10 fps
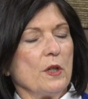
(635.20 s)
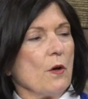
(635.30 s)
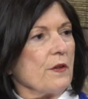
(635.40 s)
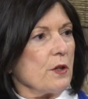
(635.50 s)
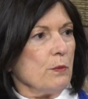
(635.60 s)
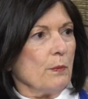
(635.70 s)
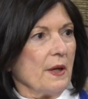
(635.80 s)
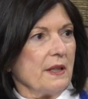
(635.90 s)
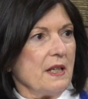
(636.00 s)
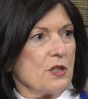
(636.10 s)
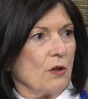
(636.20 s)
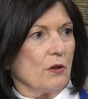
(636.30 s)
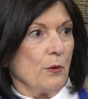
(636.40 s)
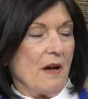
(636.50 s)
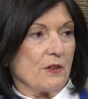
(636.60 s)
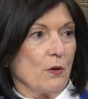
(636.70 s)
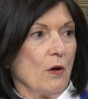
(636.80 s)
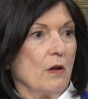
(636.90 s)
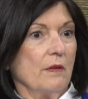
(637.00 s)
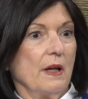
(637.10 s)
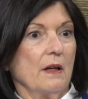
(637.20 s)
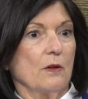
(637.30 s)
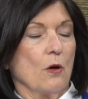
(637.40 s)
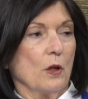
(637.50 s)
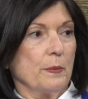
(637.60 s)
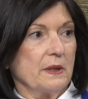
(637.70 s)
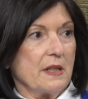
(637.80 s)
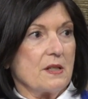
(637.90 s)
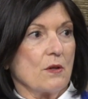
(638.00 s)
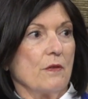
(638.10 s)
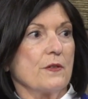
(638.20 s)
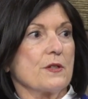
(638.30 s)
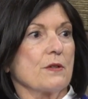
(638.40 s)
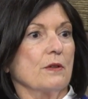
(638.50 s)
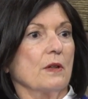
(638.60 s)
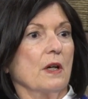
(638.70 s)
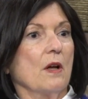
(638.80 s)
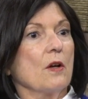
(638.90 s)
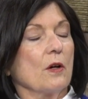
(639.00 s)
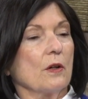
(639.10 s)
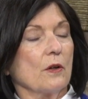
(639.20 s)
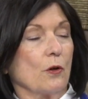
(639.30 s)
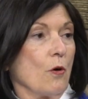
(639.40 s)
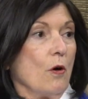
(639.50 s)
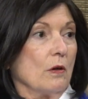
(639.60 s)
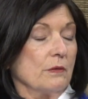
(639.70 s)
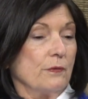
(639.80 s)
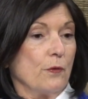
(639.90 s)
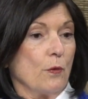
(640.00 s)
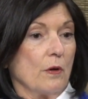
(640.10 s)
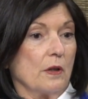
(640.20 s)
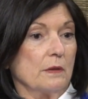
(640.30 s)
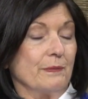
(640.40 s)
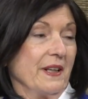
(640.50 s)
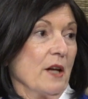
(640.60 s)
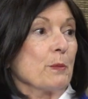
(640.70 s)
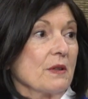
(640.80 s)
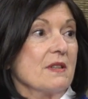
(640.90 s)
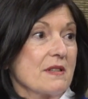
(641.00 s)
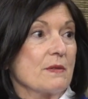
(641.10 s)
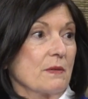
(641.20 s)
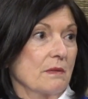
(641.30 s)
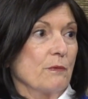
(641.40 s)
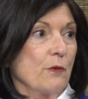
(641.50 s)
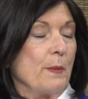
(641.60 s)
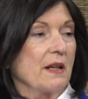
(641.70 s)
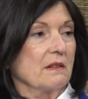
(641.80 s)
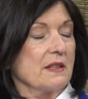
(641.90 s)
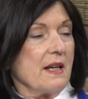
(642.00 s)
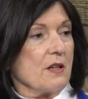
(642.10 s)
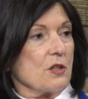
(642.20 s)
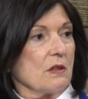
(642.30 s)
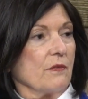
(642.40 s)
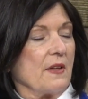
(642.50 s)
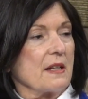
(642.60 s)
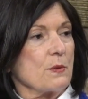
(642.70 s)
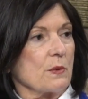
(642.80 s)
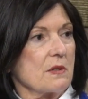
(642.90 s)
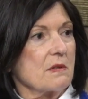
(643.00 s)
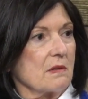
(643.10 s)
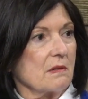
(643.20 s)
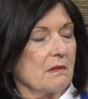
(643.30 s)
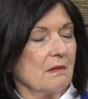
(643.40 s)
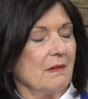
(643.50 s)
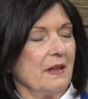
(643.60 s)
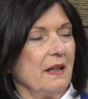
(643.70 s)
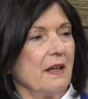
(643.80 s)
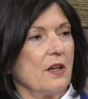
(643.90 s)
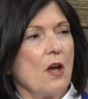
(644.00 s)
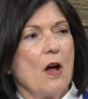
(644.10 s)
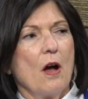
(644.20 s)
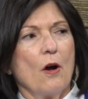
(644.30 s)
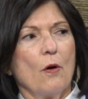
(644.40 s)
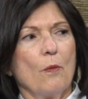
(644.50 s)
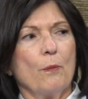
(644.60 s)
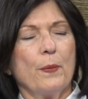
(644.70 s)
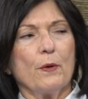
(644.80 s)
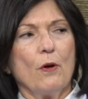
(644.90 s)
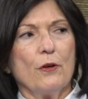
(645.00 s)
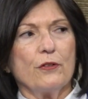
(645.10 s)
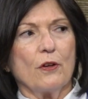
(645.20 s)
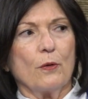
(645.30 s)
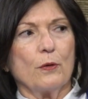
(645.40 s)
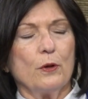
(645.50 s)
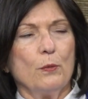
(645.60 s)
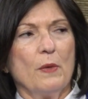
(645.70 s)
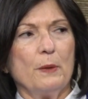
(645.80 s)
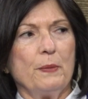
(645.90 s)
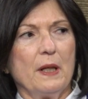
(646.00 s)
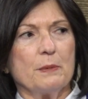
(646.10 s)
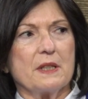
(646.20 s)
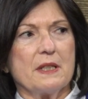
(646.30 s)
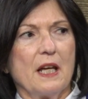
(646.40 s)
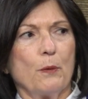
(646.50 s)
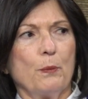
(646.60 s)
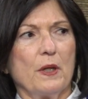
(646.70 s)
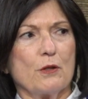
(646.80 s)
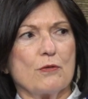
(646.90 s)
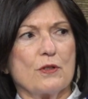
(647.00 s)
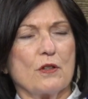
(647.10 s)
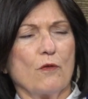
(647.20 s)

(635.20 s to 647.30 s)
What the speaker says: know that you might need to, you have to call a police officer, call for an ambulance for medical attention if that's what's needed. But also, you might be able to take pictures of